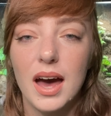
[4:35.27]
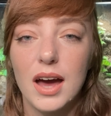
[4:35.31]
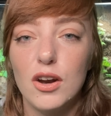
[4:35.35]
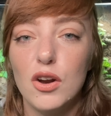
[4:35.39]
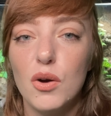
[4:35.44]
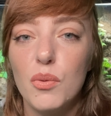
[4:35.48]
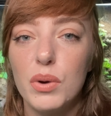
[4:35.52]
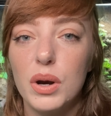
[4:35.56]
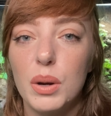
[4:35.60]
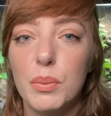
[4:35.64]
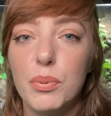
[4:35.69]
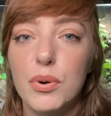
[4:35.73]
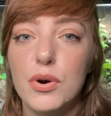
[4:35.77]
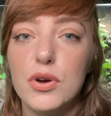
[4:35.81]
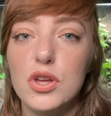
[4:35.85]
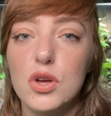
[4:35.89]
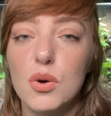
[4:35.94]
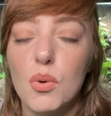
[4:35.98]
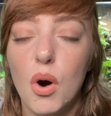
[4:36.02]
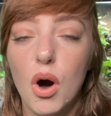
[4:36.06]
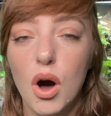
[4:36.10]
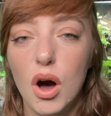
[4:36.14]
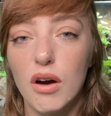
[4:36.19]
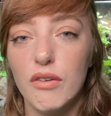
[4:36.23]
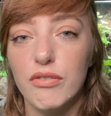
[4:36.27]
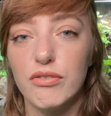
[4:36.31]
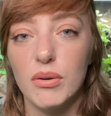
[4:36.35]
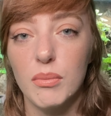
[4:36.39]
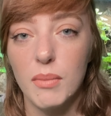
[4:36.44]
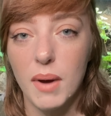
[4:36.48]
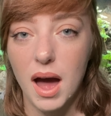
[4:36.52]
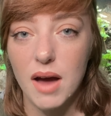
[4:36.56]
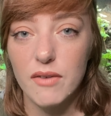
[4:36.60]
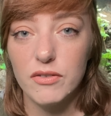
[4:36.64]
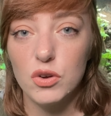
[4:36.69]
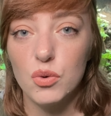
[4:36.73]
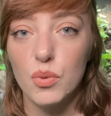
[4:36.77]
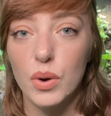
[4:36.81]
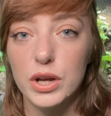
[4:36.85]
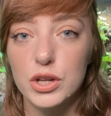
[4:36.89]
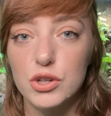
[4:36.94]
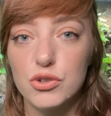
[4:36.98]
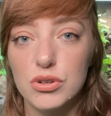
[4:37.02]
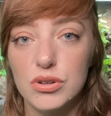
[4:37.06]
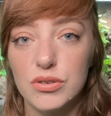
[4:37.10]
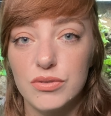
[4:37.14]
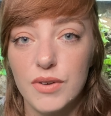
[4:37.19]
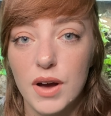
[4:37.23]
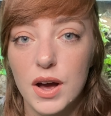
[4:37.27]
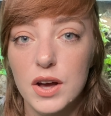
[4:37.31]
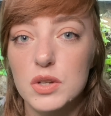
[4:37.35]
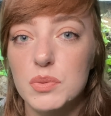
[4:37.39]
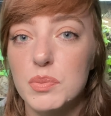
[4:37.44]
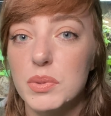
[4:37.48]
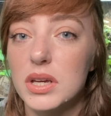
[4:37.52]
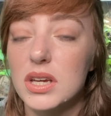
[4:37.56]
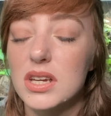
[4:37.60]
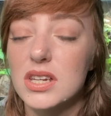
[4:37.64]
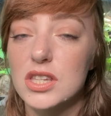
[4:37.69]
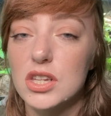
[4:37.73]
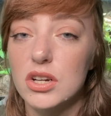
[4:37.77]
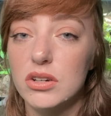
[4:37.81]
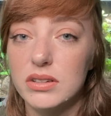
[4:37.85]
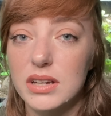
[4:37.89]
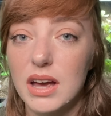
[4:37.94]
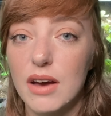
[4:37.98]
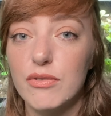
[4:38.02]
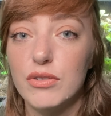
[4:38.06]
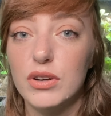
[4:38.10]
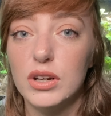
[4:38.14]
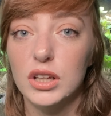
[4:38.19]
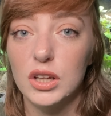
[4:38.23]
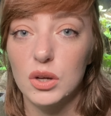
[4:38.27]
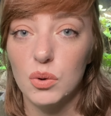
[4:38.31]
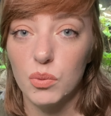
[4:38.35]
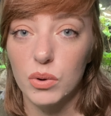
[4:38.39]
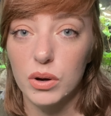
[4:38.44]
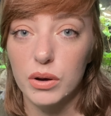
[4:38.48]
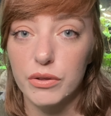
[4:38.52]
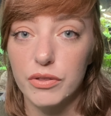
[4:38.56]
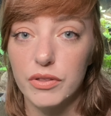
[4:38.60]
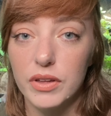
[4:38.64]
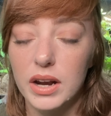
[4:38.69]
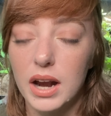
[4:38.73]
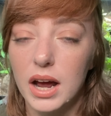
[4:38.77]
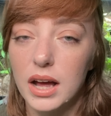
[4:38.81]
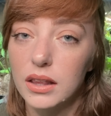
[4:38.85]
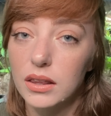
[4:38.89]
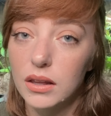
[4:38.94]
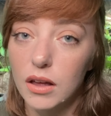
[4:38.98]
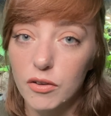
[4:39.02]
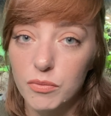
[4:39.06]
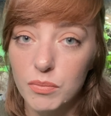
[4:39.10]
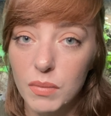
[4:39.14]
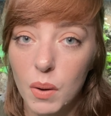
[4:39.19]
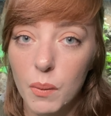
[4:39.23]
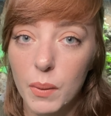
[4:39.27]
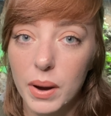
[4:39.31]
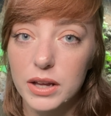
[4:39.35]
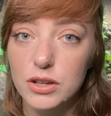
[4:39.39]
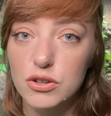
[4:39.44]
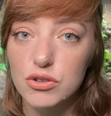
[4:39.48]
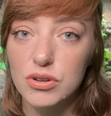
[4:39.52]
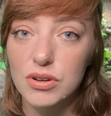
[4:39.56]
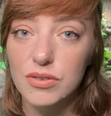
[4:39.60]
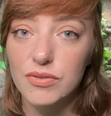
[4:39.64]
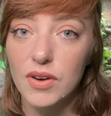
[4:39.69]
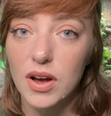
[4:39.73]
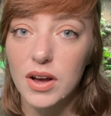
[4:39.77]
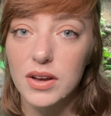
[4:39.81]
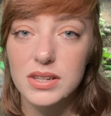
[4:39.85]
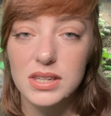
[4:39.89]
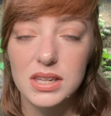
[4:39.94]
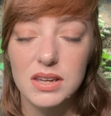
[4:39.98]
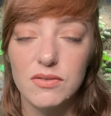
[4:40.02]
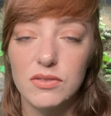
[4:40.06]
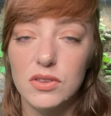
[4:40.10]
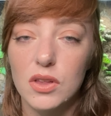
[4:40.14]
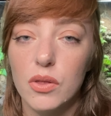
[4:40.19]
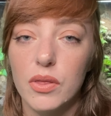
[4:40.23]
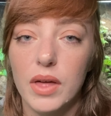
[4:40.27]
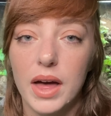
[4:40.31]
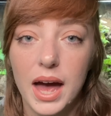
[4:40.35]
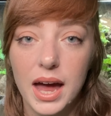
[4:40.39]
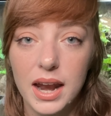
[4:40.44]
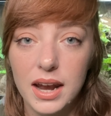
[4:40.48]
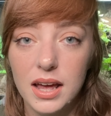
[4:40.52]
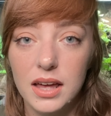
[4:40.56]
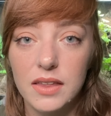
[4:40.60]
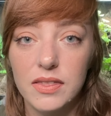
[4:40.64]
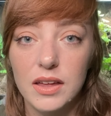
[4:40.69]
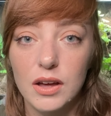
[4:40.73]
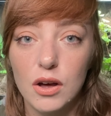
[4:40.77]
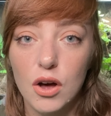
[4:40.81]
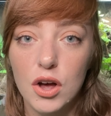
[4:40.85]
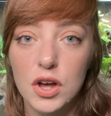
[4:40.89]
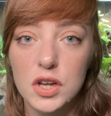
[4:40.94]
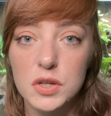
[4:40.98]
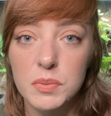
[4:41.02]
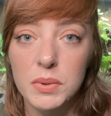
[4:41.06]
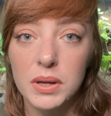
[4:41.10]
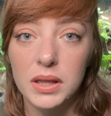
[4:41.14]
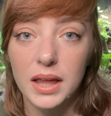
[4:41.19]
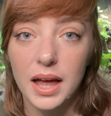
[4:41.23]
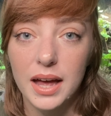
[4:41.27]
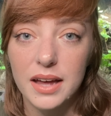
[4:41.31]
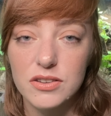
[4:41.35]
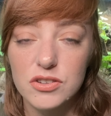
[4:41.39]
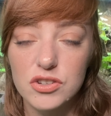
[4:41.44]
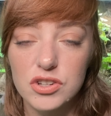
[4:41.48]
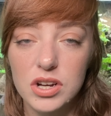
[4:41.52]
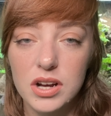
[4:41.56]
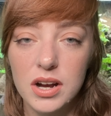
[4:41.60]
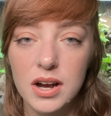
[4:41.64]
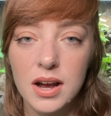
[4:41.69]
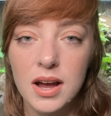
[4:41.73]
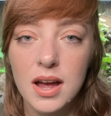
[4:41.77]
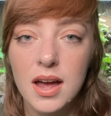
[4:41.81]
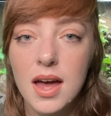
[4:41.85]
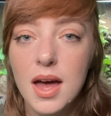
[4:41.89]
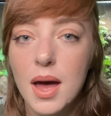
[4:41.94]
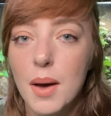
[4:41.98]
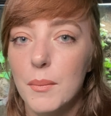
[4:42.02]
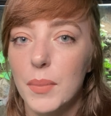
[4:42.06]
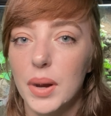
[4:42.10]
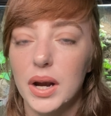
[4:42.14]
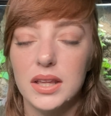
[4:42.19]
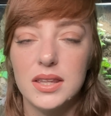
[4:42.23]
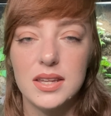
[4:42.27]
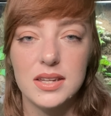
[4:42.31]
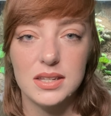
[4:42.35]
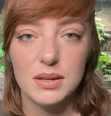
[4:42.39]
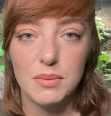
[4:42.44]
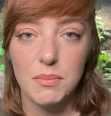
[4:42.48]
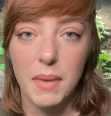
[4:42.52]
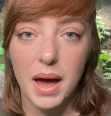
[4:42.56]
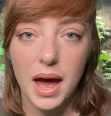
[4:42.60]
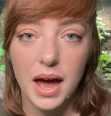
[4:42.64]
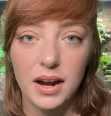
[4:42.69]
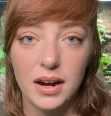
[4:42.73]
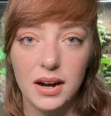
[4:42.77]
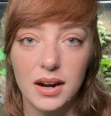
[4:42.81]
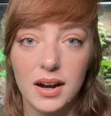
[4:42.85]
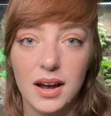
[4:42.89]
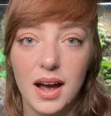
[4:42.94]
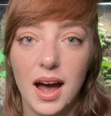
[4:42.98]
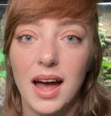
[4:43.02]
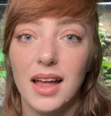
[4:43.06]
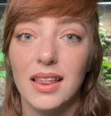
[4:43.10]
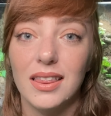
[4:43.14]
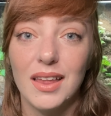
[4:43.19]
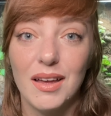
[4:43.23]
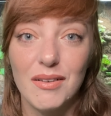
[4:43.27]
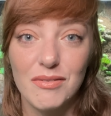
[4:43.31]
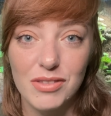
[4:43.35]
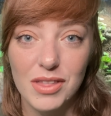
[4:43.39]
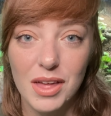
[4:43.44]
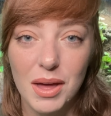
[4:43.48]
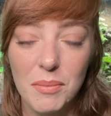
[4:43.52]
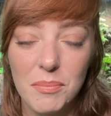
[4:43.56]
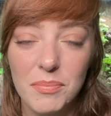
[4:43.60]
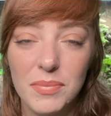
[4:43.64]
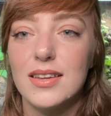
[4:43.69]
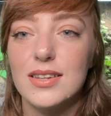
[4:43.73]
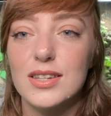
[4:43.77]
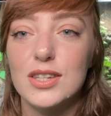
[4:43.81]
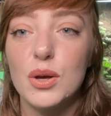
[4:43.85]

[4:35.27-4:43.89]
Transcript: I don't want to put you off from having White's tree frogs because they're definitely worth it. I love my White's tree frogs, even though the headache they caused me last year, but it doesn't matter. I love them.